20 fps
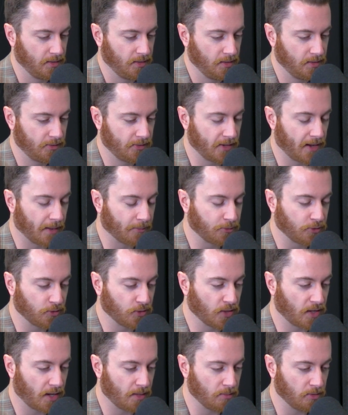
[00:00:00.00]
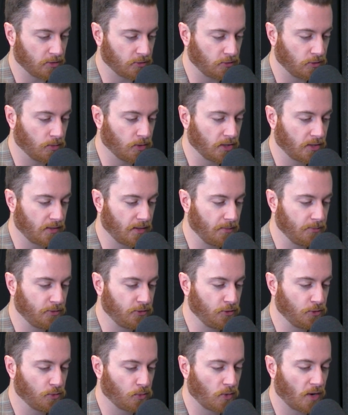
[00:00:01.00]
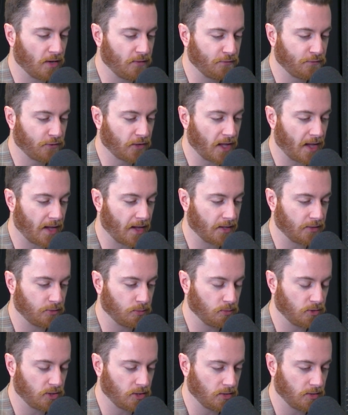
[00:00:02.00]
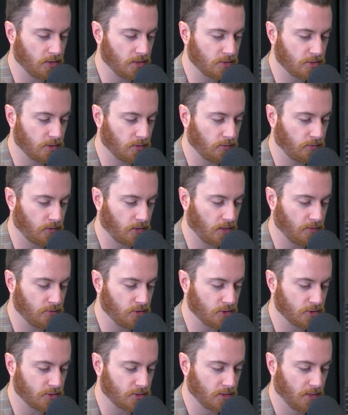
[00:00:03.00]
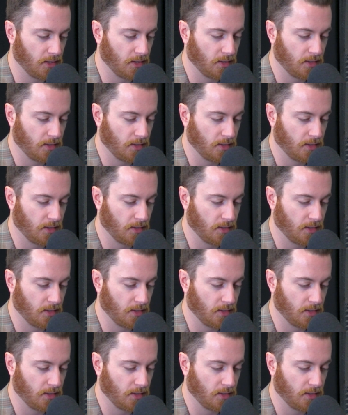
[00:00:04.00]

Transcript: It's an absolute nightmare. So when it comes to red flags, I'm curious of just